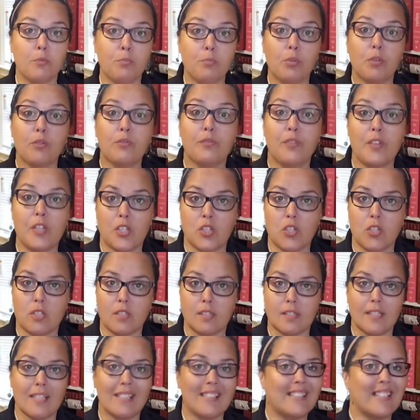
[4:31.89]

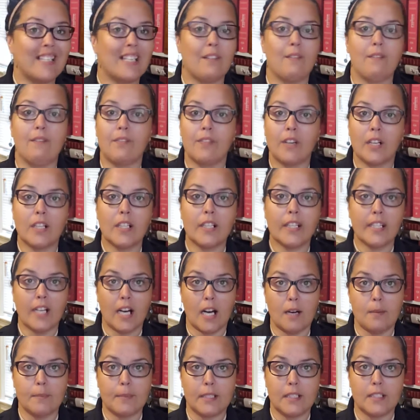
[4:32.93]
provisions. Again, very
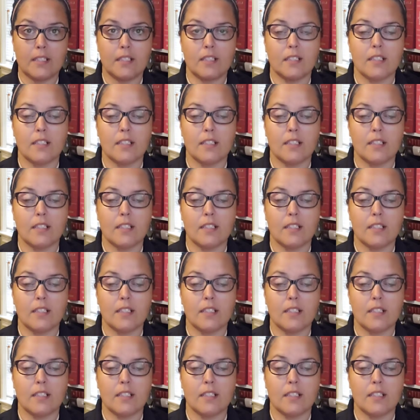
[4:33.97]
common.